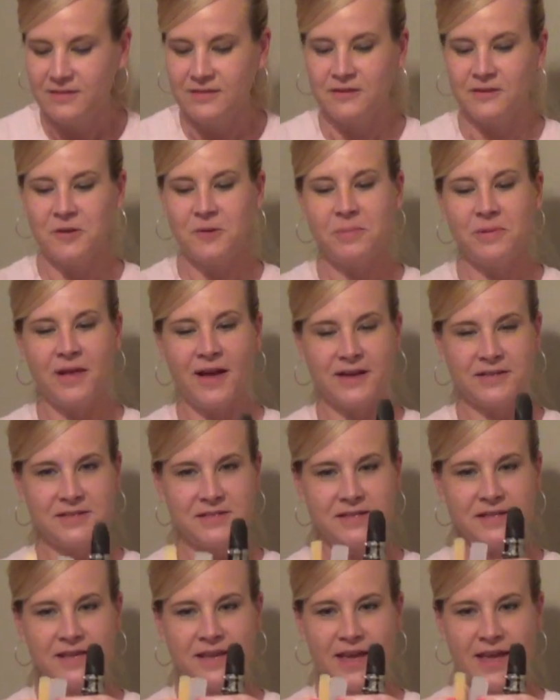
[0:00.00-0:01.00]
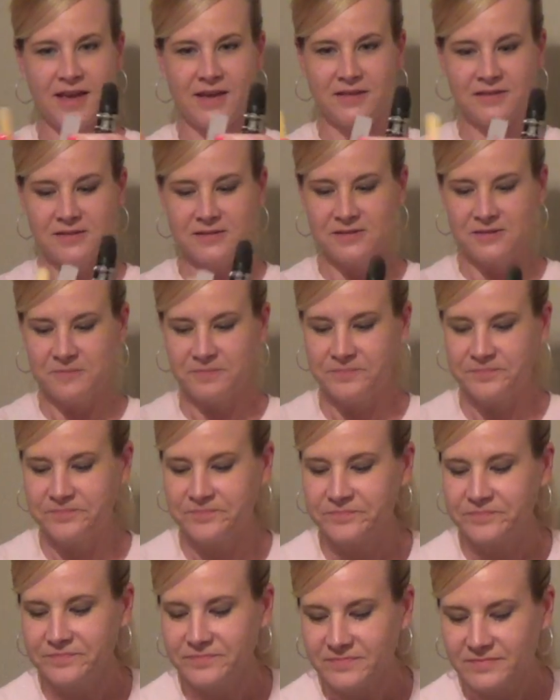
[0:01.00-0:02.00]
little plastic case,
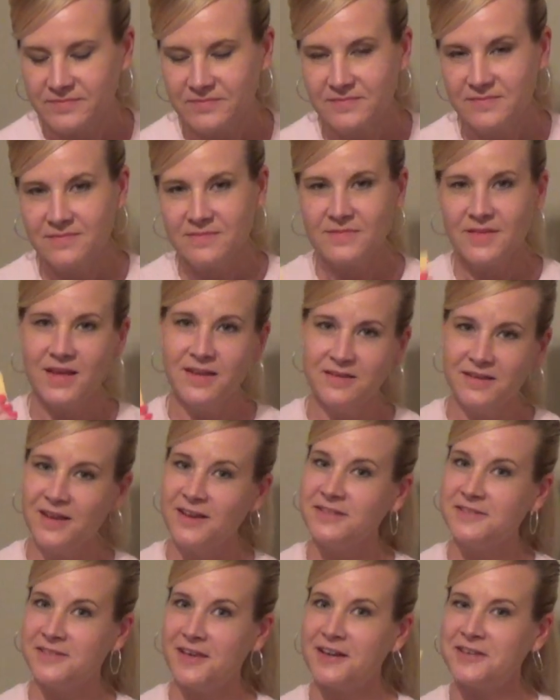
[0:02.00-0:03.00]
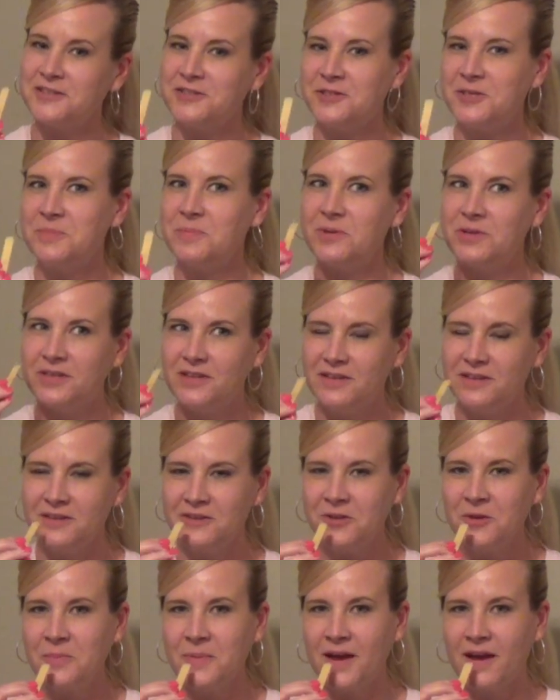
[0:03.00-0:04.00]
and yes, actually put it in
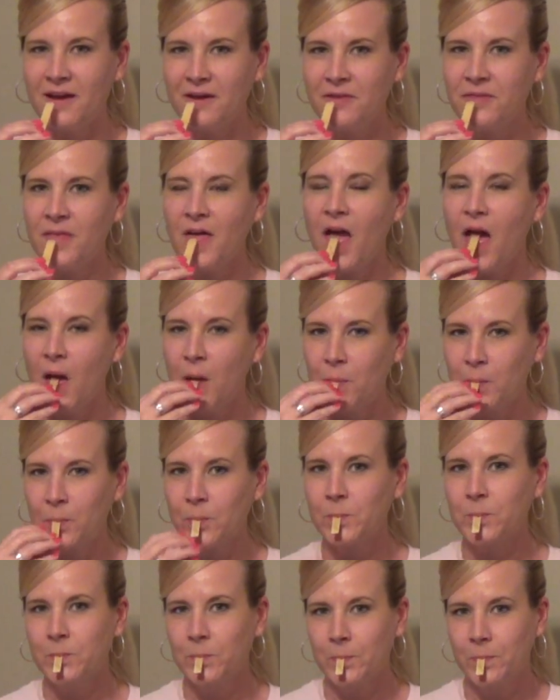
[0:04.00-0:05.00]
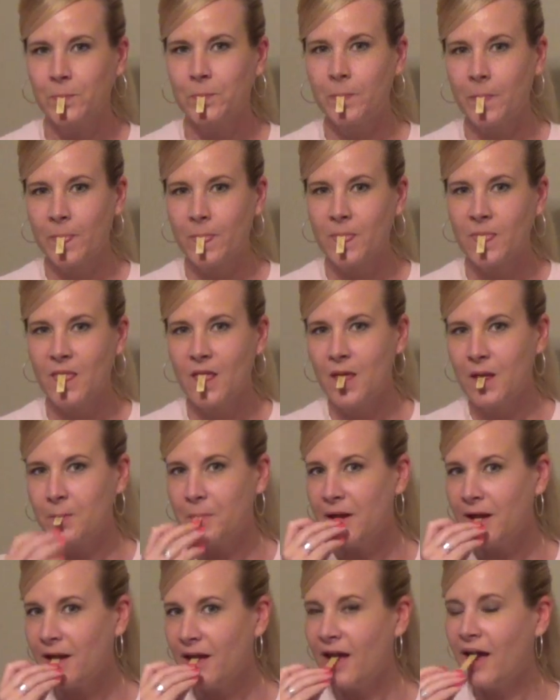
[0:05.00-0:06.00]
your mouth
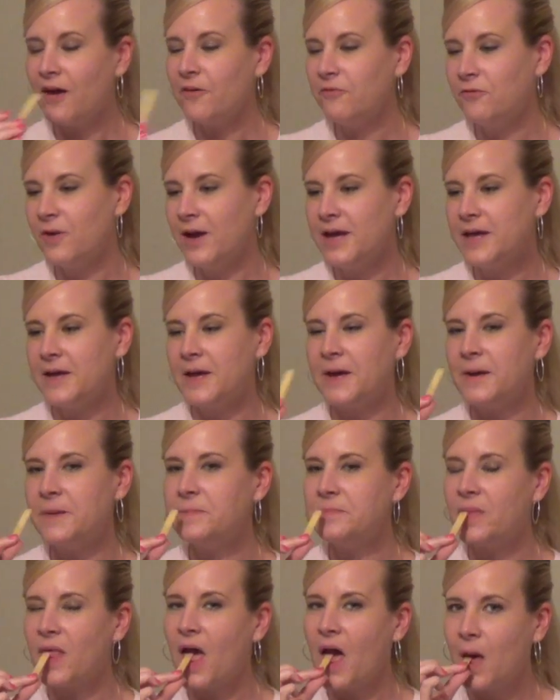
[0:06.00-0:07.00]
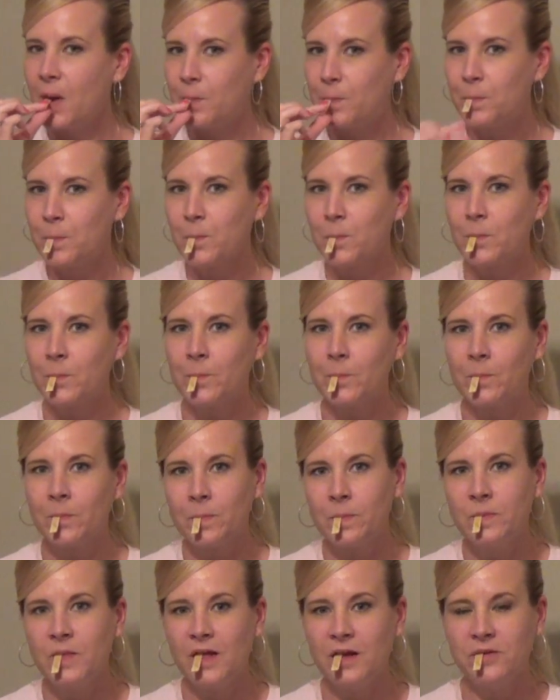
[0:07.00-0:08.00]
about halfway up,
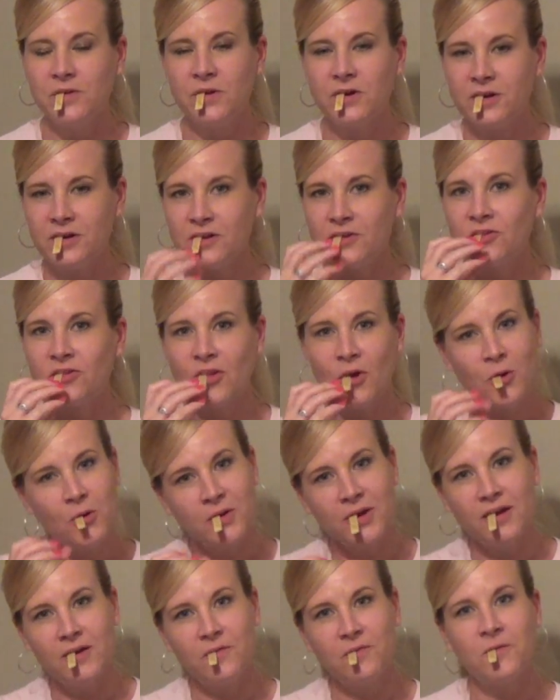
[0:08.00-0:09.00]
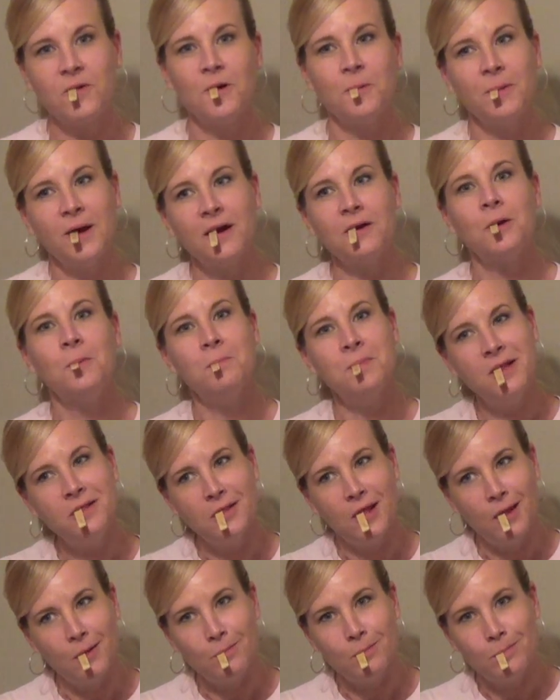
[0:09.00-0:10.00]
and you're going to soak it for about a
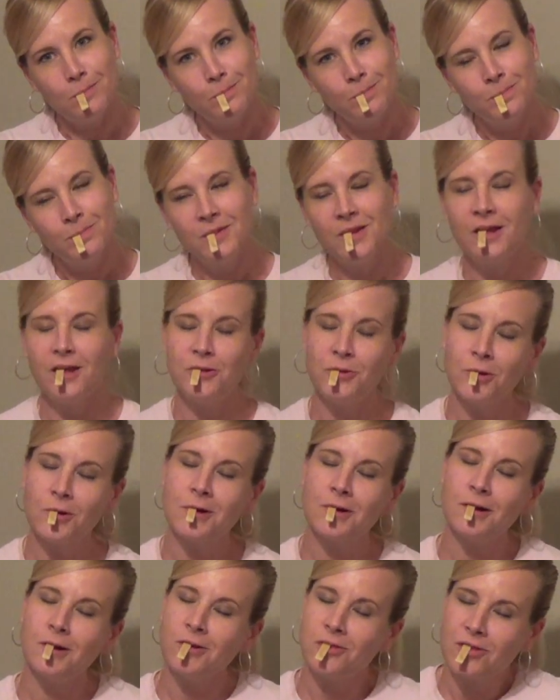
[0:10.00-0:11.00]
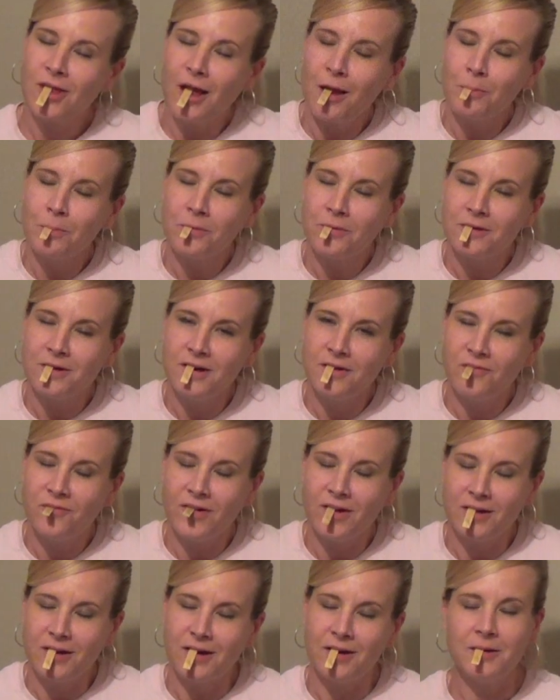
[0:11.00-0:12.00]
minute. And you're going to sound pretty
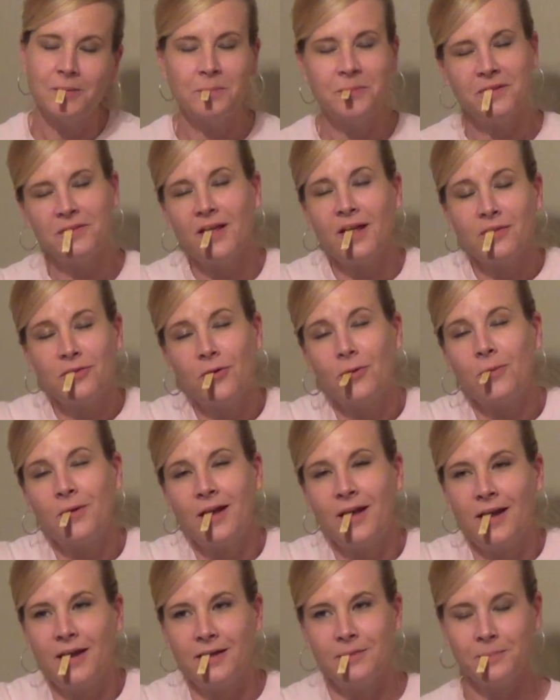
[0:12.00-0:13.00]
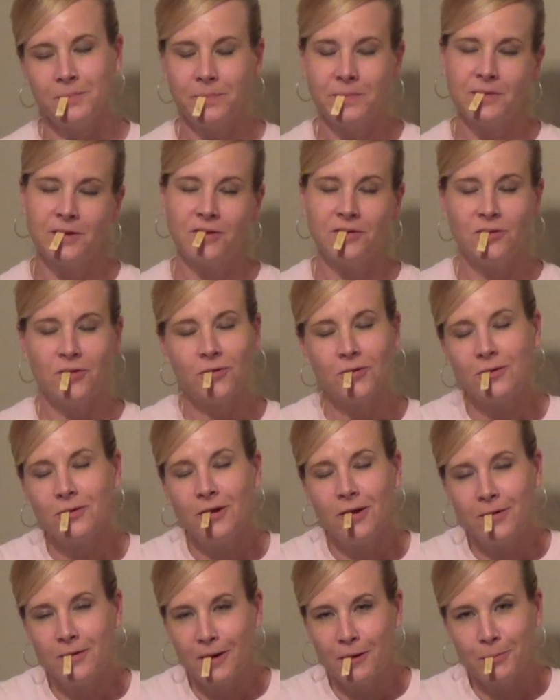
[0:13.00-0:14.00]
funny, but that's okay because you're
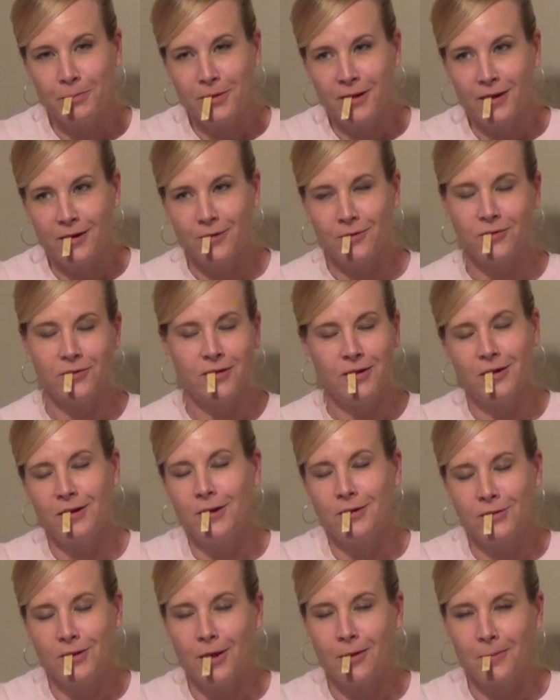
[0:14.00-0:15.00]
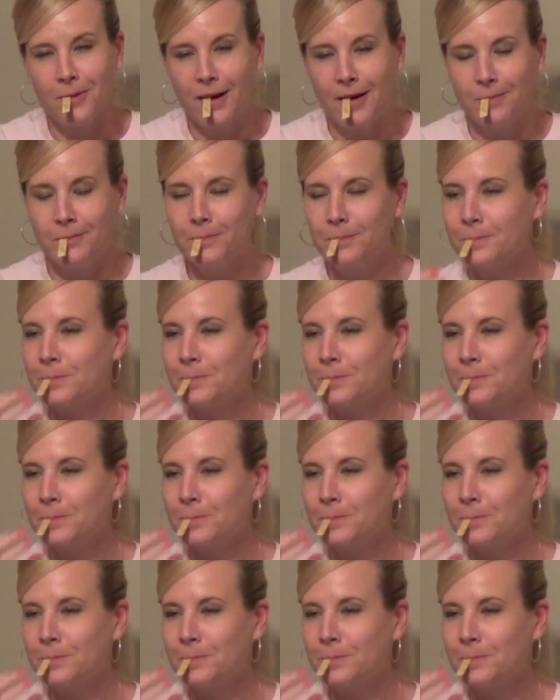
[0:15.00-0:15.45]
clarinet players and it's alright.